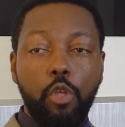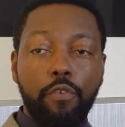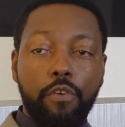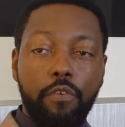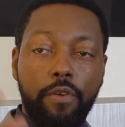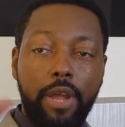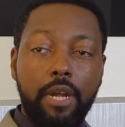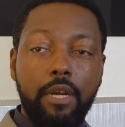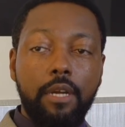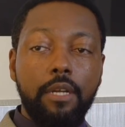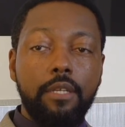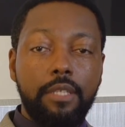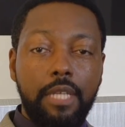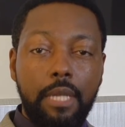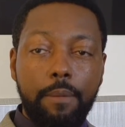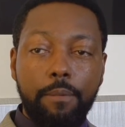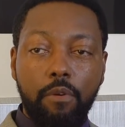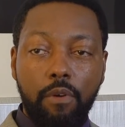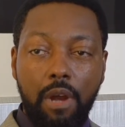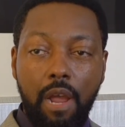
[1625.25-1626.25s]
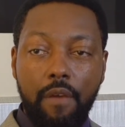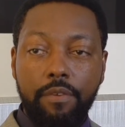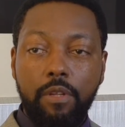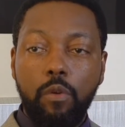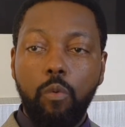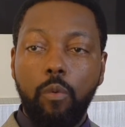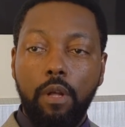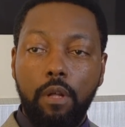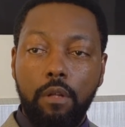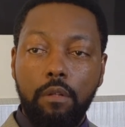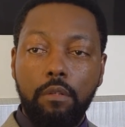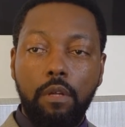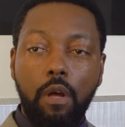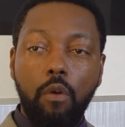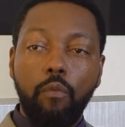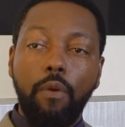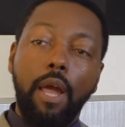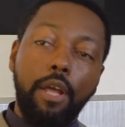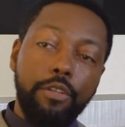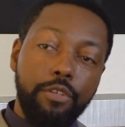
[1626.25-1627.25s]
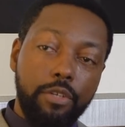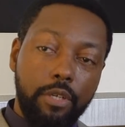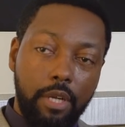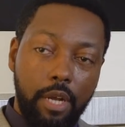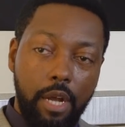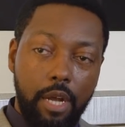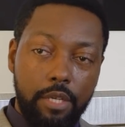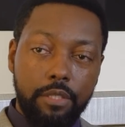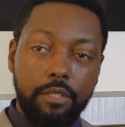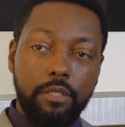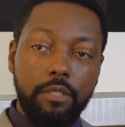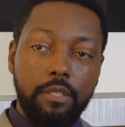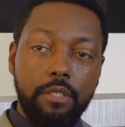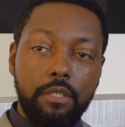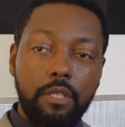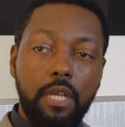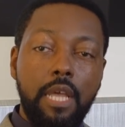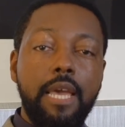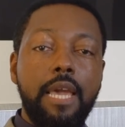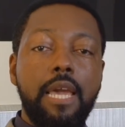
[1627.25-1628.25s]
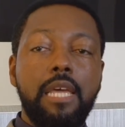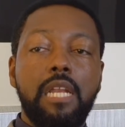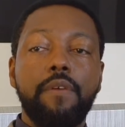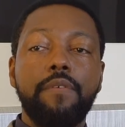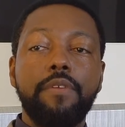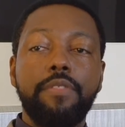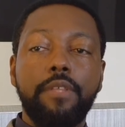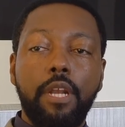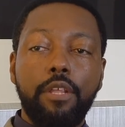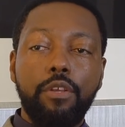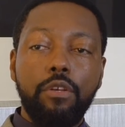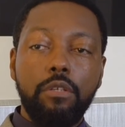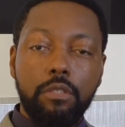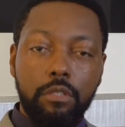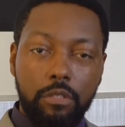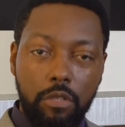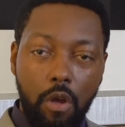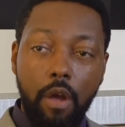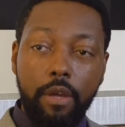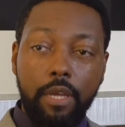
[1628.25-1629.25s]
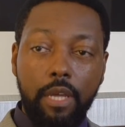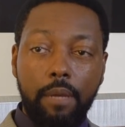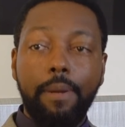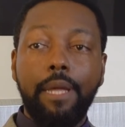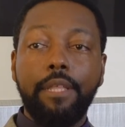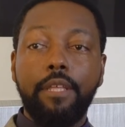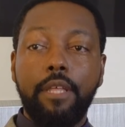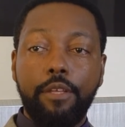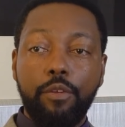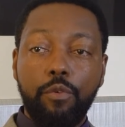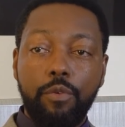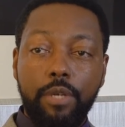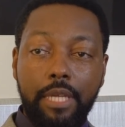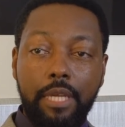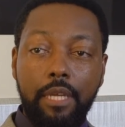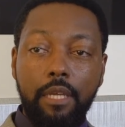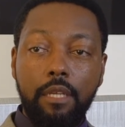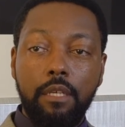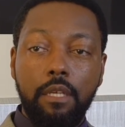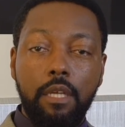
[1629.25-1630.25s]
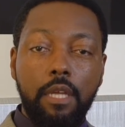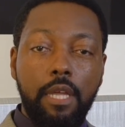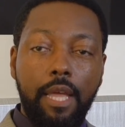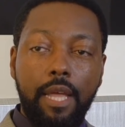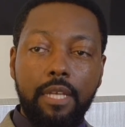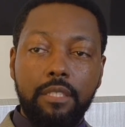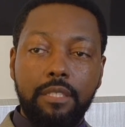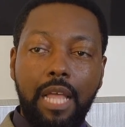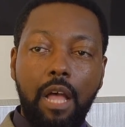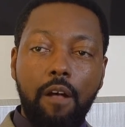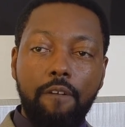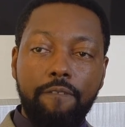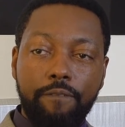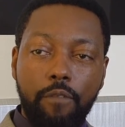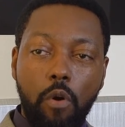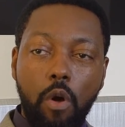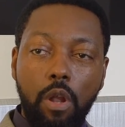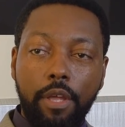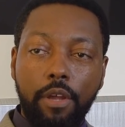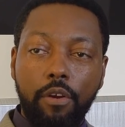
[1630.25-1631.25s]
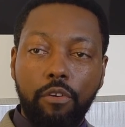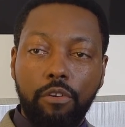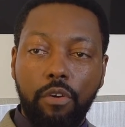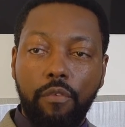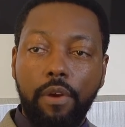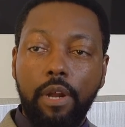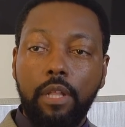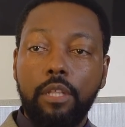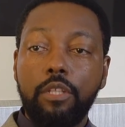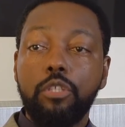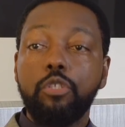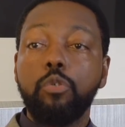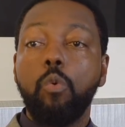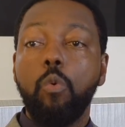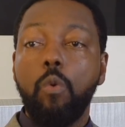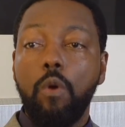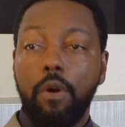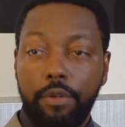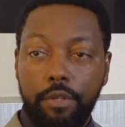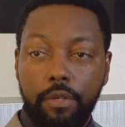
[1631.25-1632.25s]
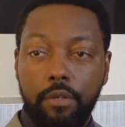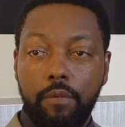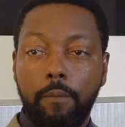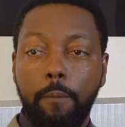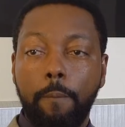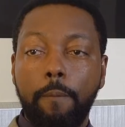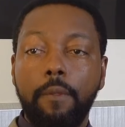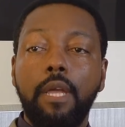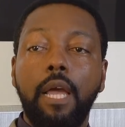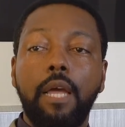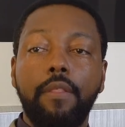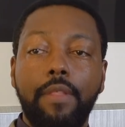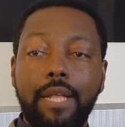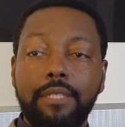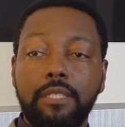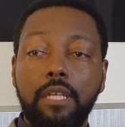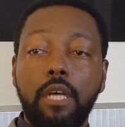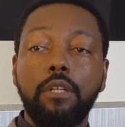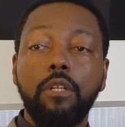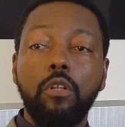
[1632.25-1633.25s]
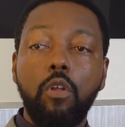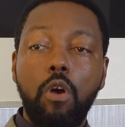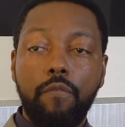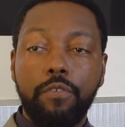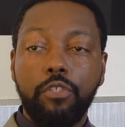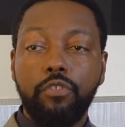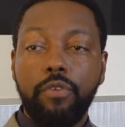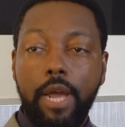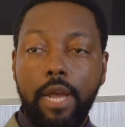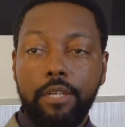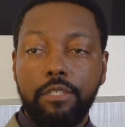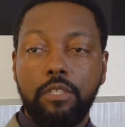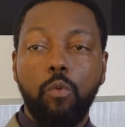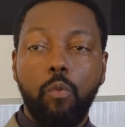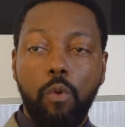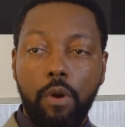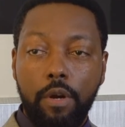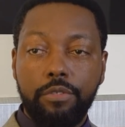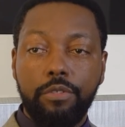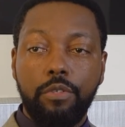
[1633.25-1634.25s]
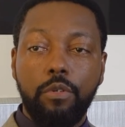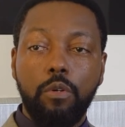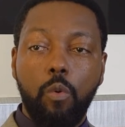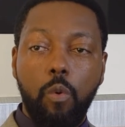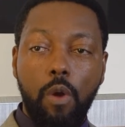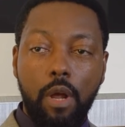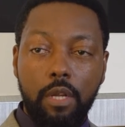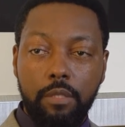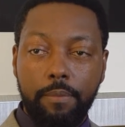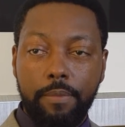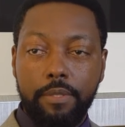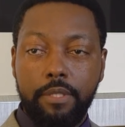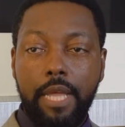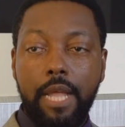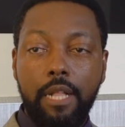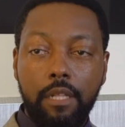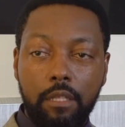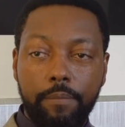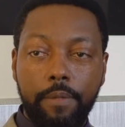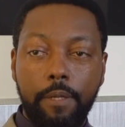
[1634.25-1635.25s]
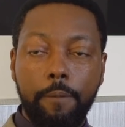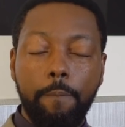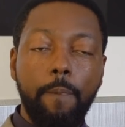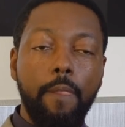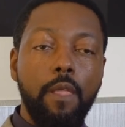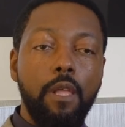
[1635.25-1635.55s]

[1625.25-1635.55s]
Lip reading: You've created a deep gravity well around your consciousness, and everything that you're talking about yet you need is now falling directly toward you. And that's how the law of attraction works, through quantum entanglement.